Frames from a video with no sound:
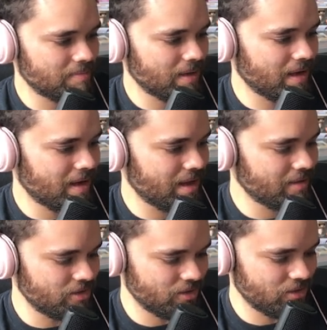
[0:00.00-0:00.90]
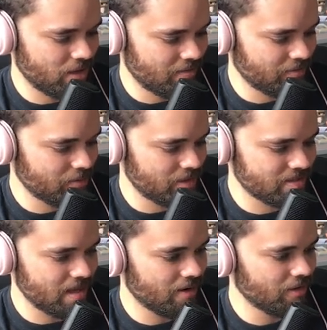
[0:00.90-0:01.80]
Bye. You have the
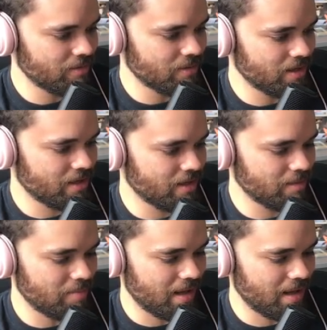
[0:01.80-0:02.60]
worst hair in the world.